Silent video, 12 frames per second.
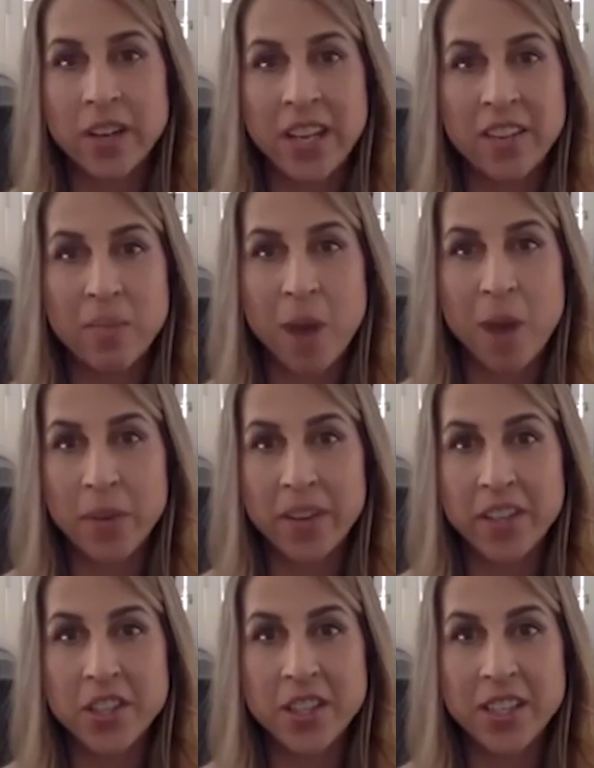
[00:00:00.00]
of
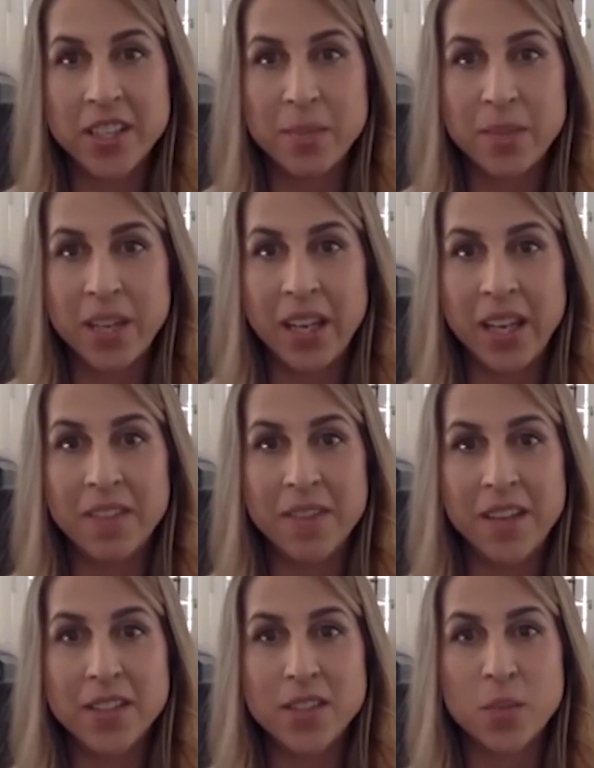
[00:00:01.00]
population is being
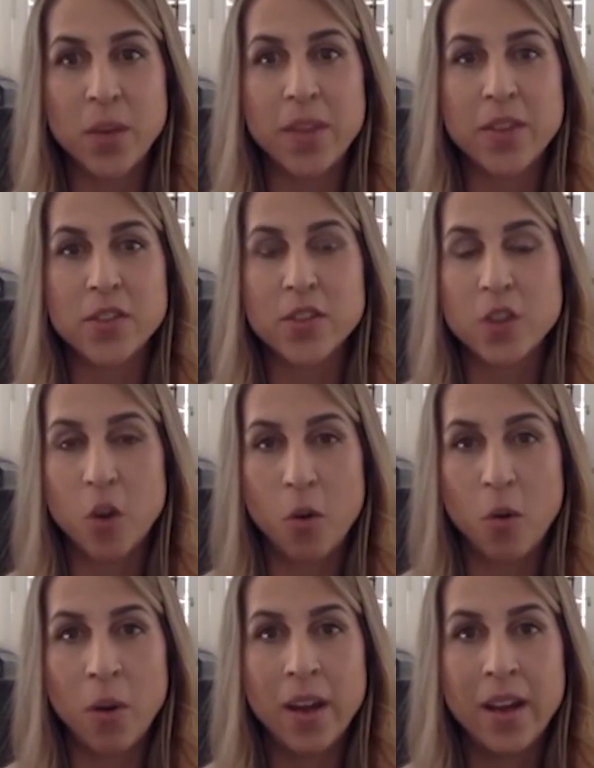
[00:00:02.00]
faced with
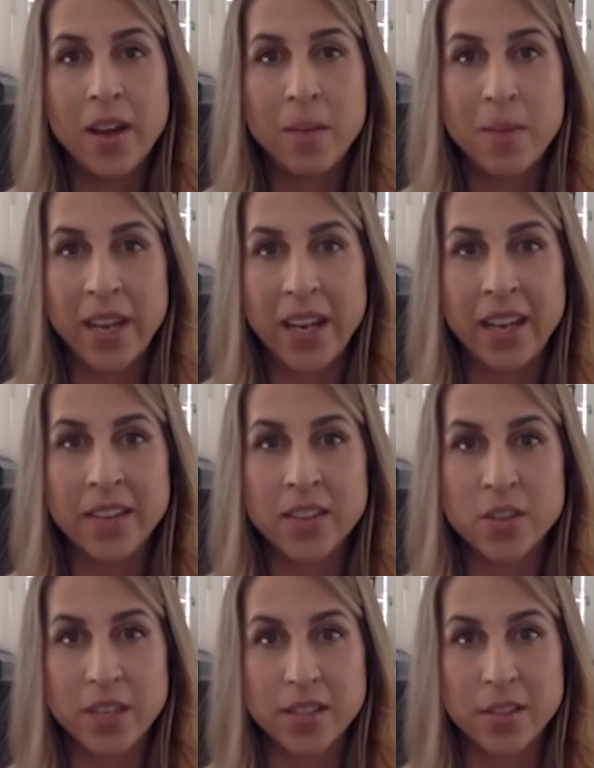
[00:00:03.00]
so many
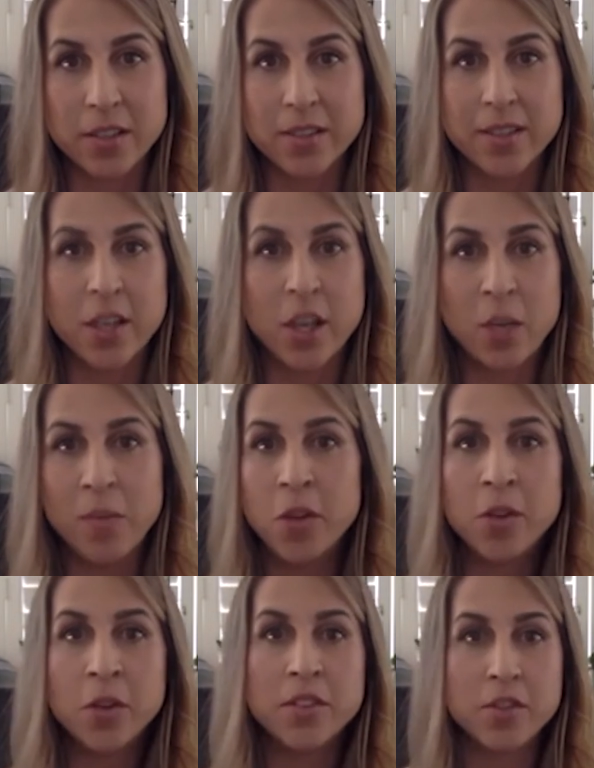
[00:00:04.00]
stressors,
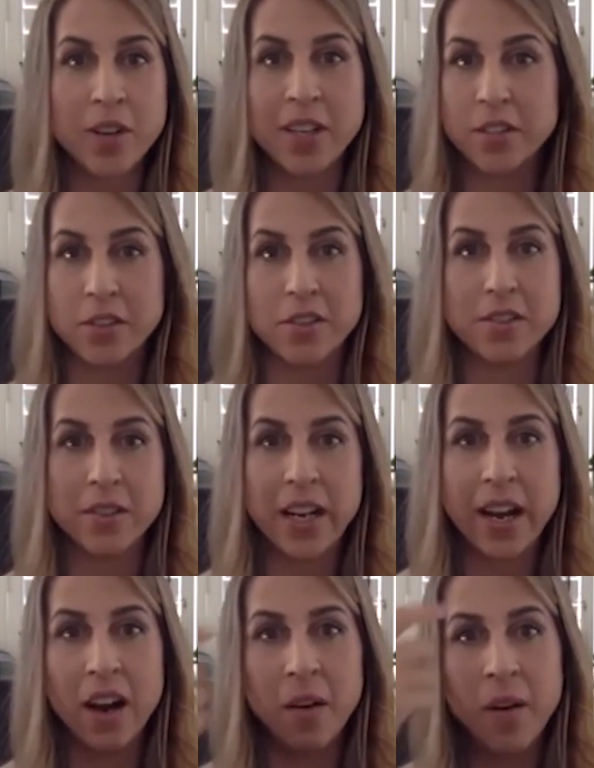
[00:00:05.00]
communal stressors right
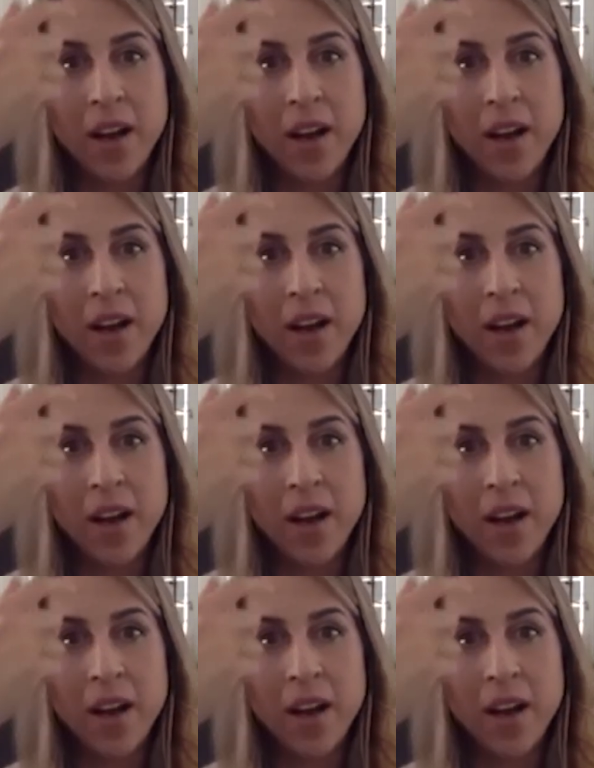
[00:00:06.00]
now.